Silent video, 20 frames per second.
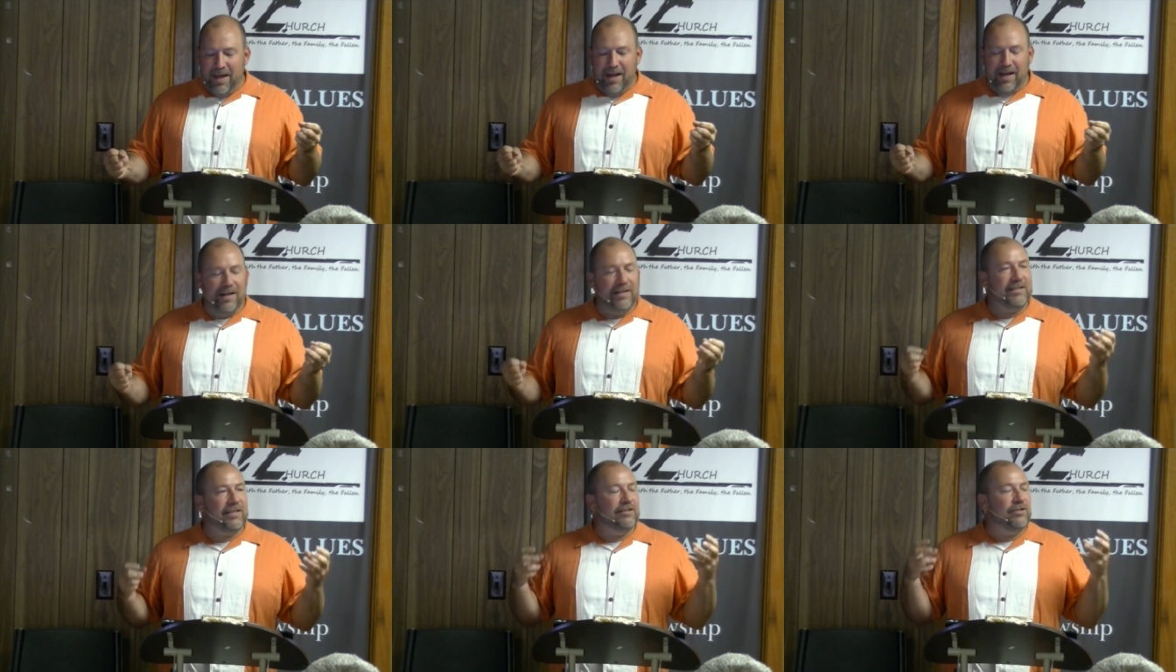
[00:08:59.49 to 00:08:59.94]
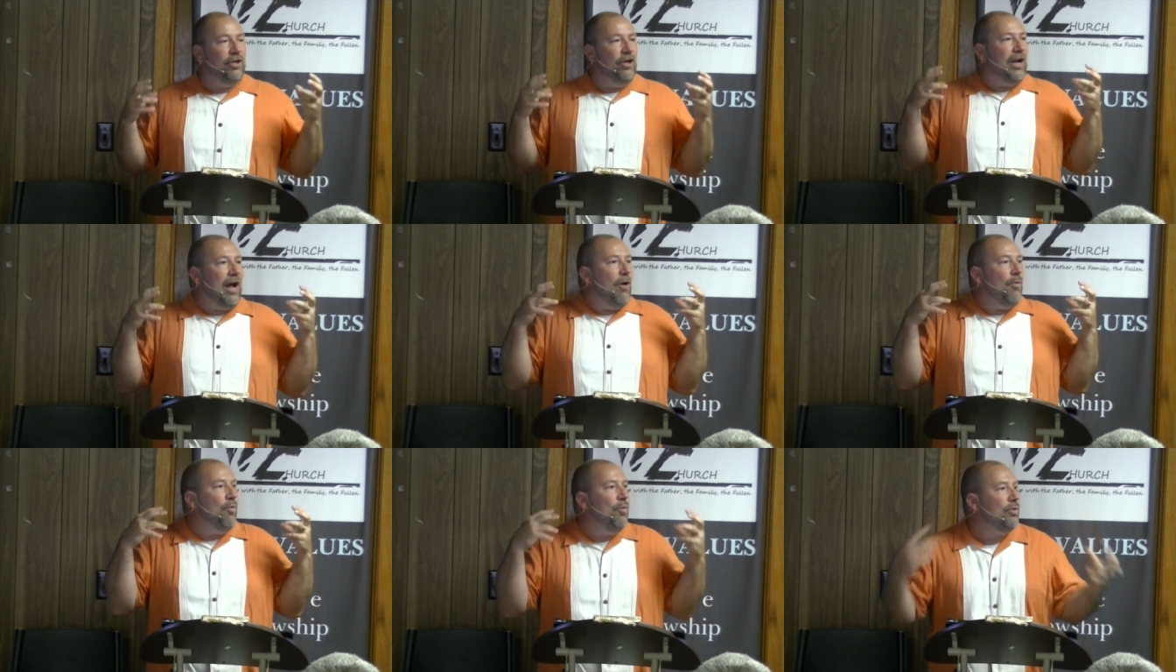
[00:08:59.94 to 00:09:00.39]
And he says,
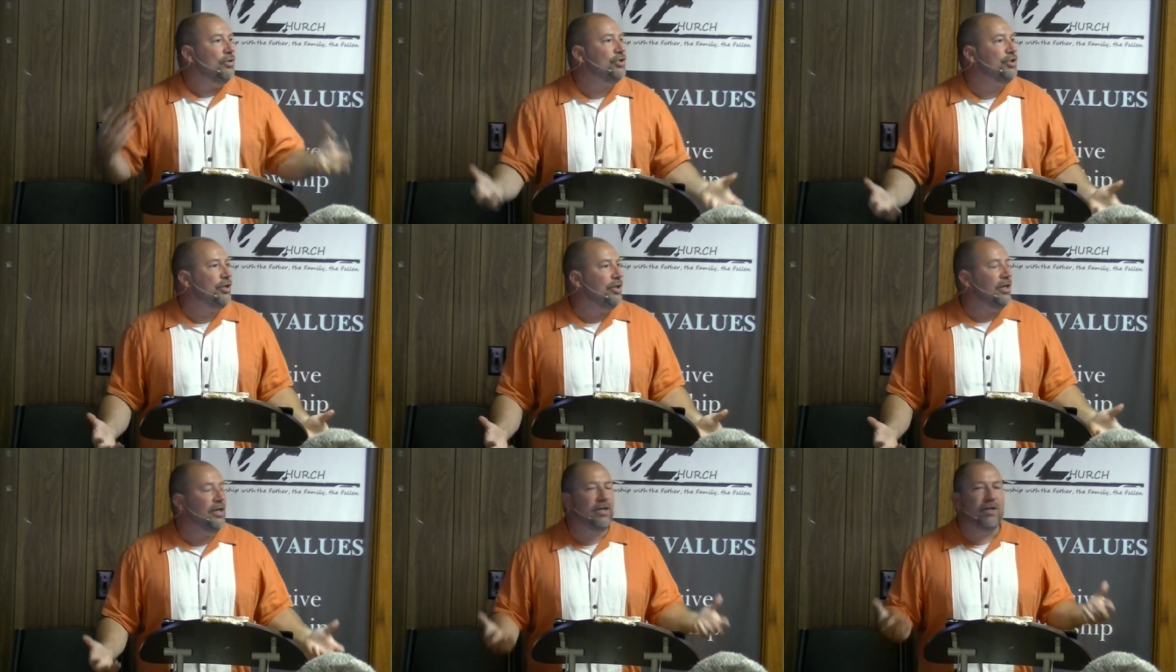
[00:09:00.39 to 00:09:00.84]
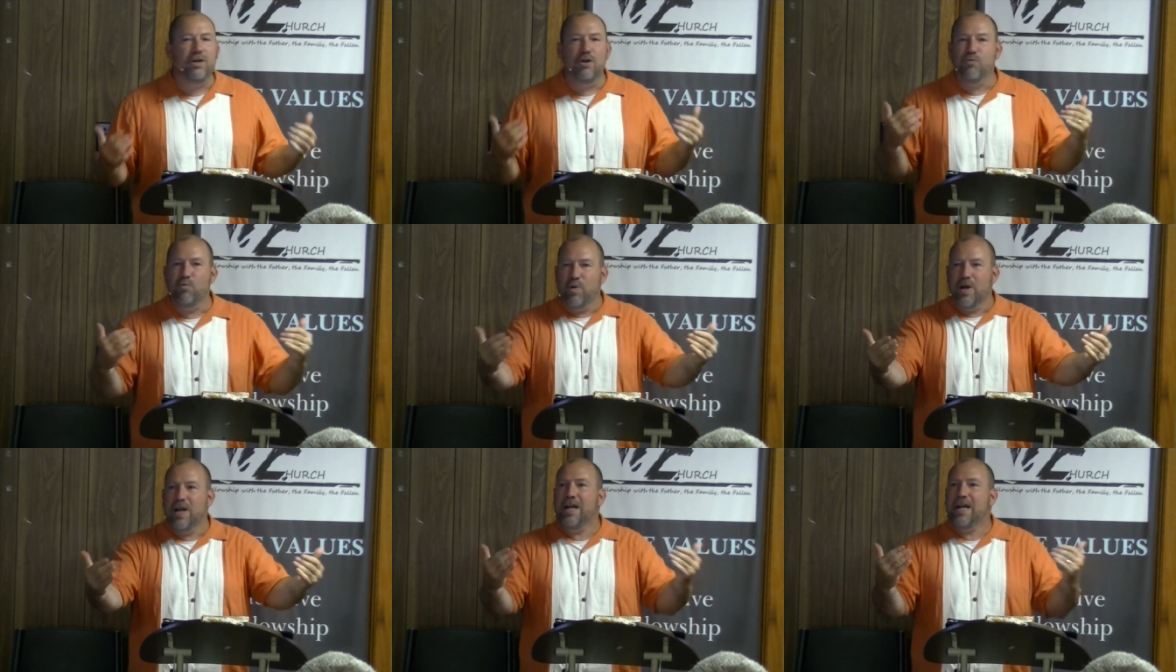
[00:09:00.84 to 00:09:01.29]
look, I want you to
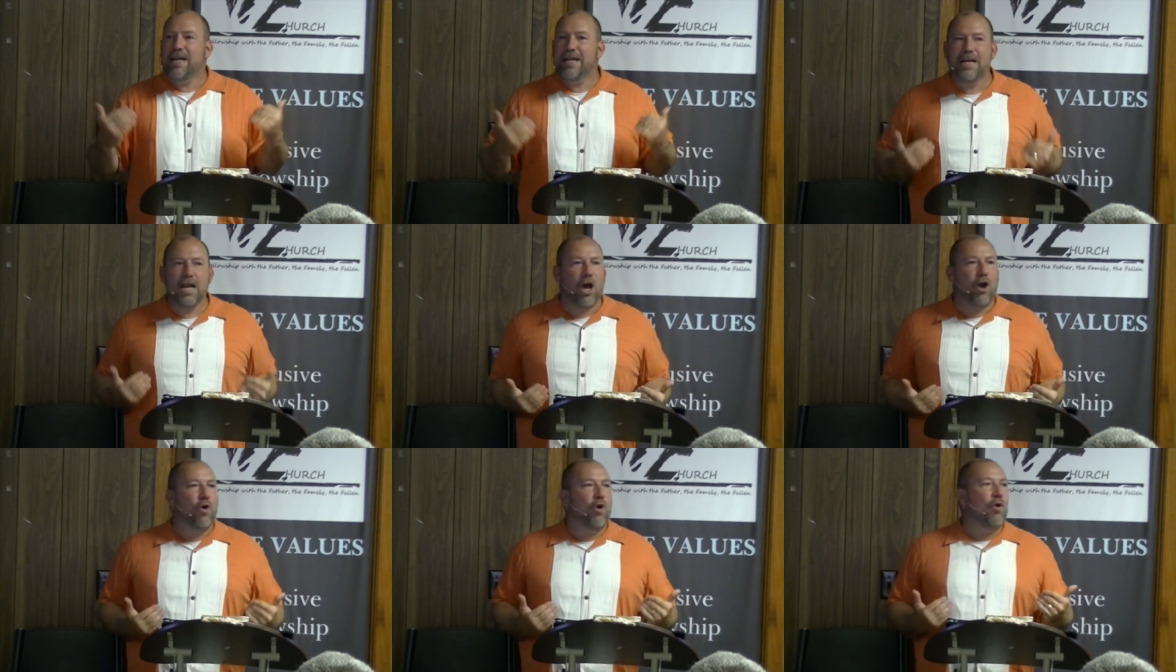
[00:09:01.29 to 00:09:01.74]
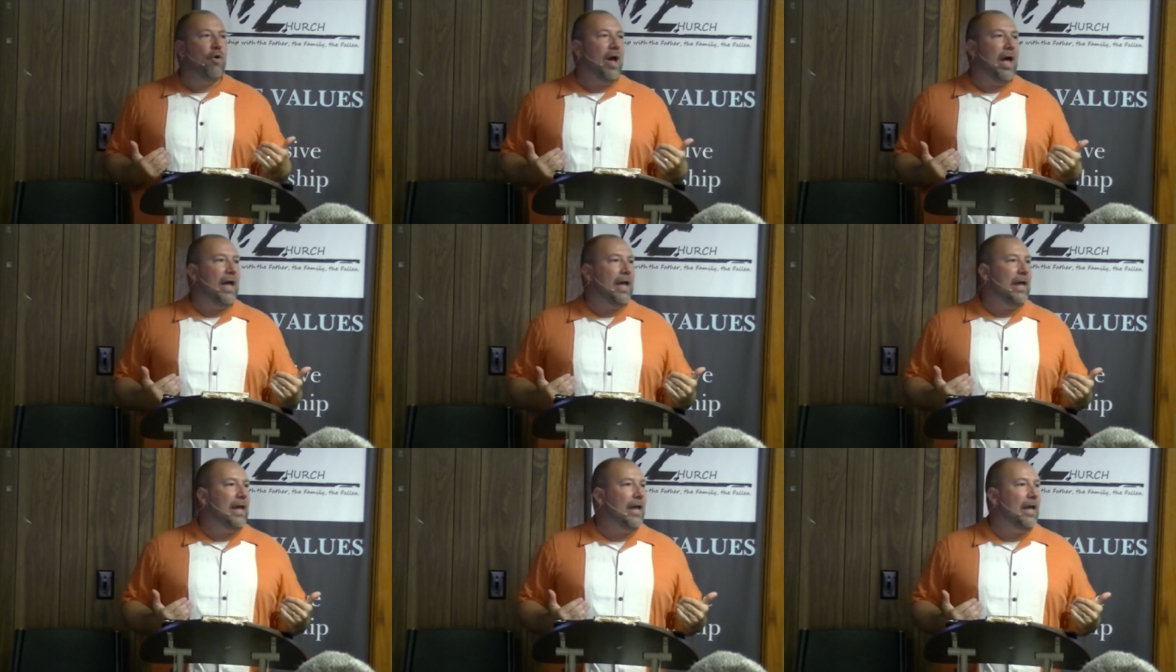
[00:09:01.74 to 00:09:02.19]
really know who
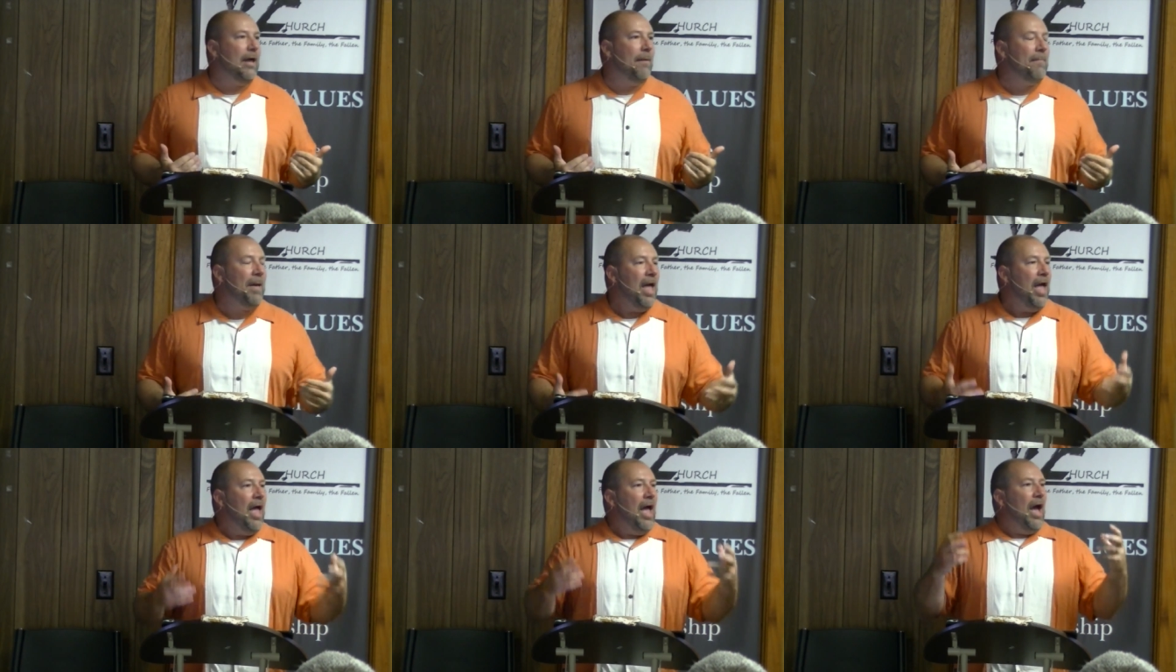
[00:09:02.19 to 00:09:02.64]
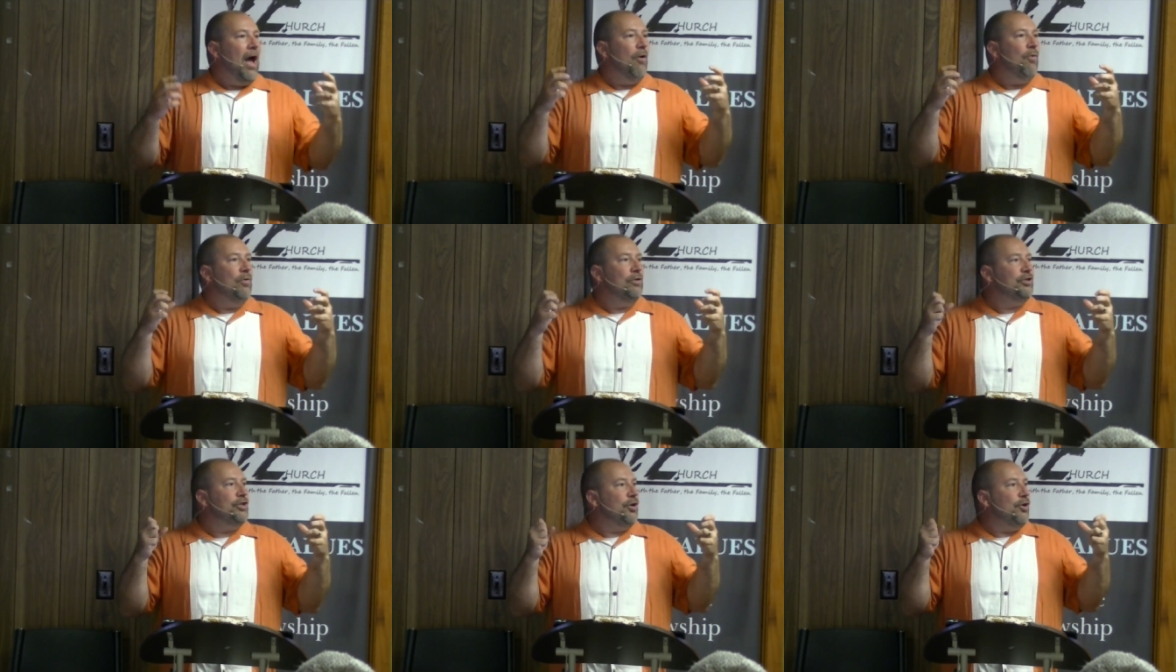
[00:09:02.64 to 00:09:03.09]
I am. I
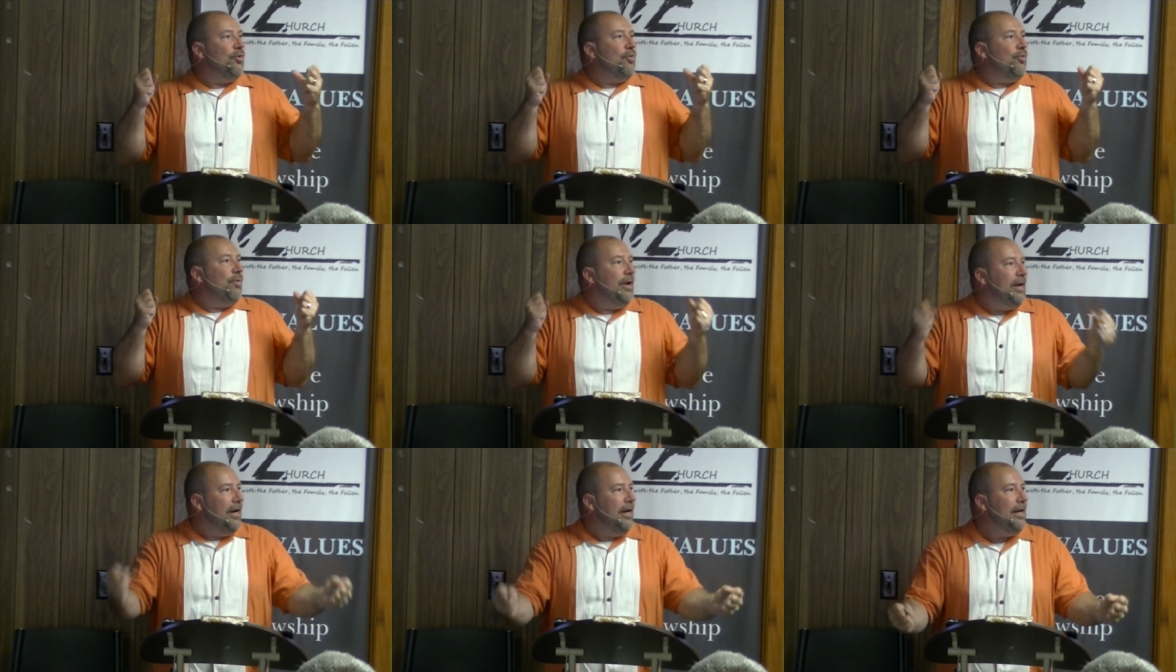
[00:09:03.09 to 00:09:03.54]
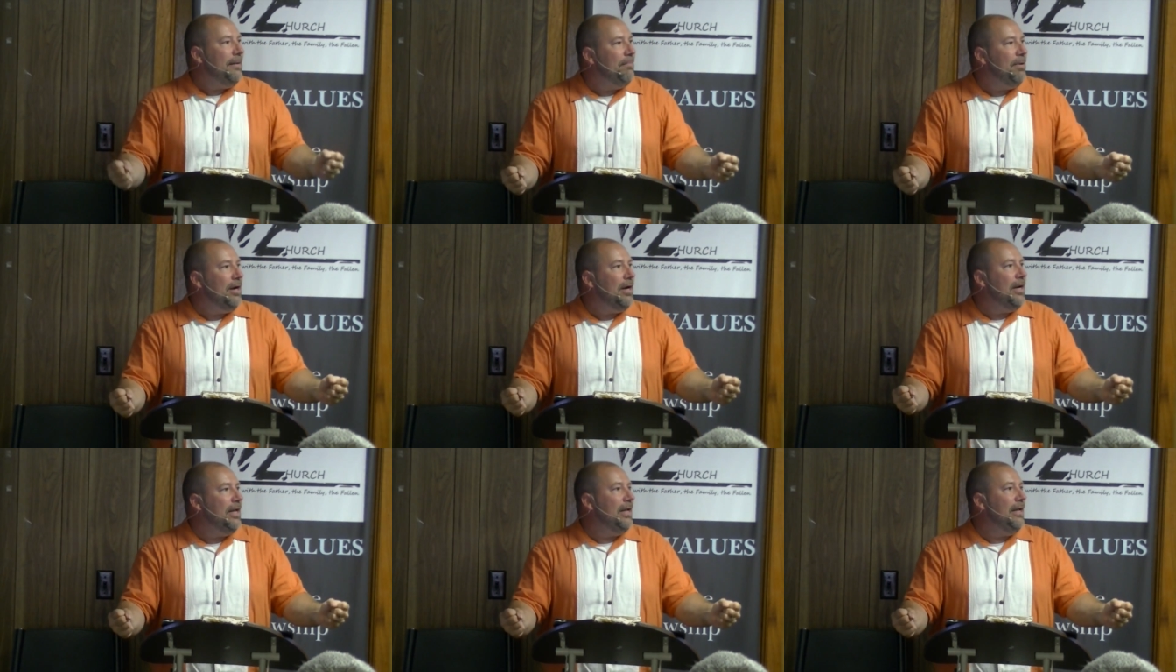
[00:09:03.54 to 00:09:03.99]
want you to really
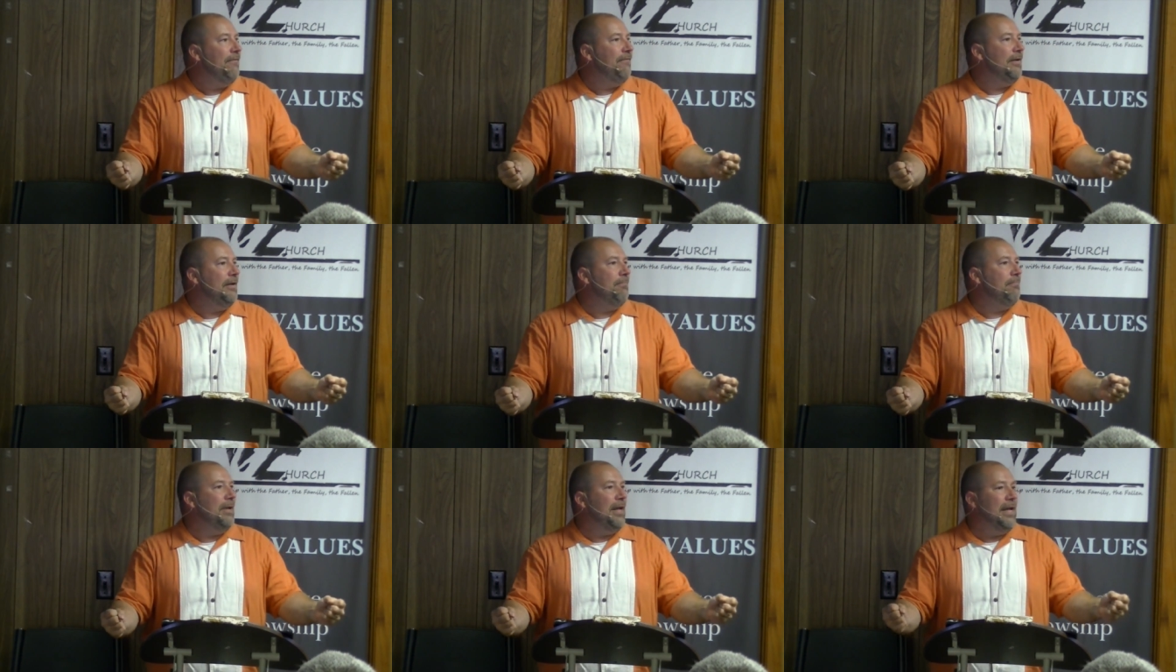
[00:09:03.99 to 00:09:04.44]
believe in